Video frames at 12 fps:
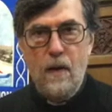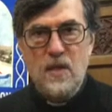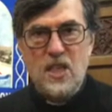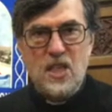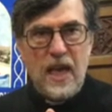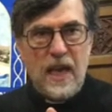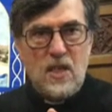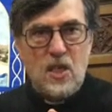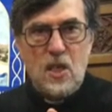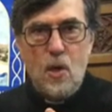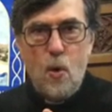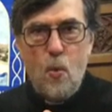
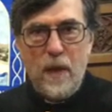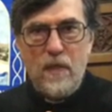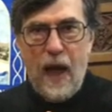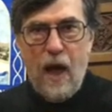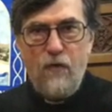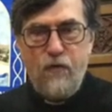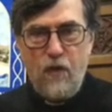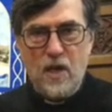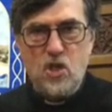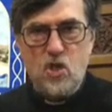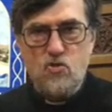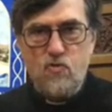sit with our
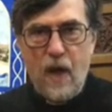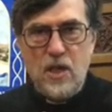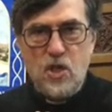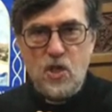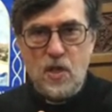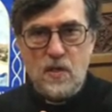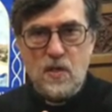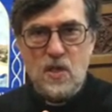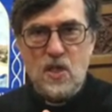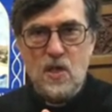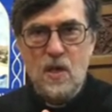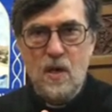
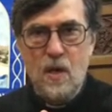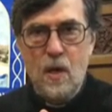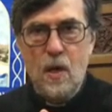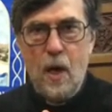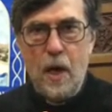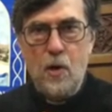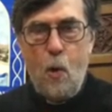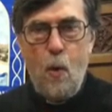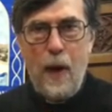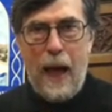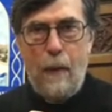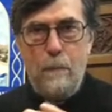frustrations and
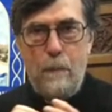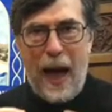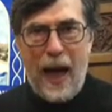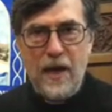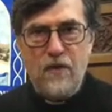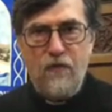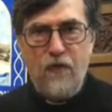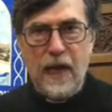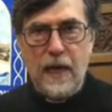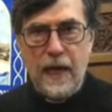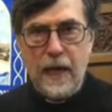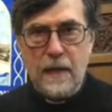all our bad
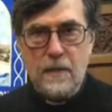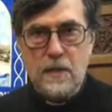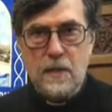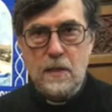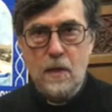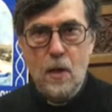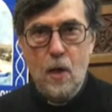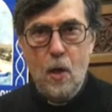feelings,